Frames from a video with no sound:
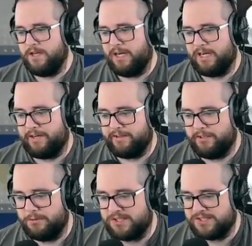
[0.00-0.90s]
I got a
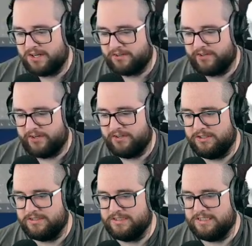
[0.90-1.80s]
little bit stuck there.
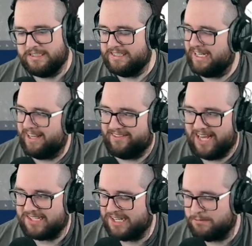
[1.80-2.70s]
Yeah, that
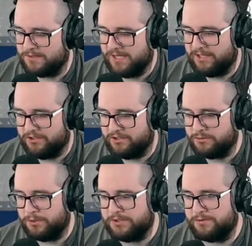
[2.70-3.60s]
last game was not good.
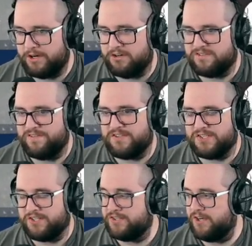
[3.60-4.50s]
22 carries,
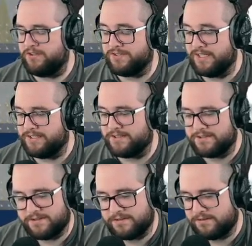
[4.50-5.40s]
56 yards.
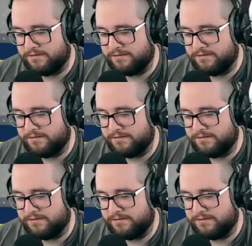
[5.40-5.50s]
That's...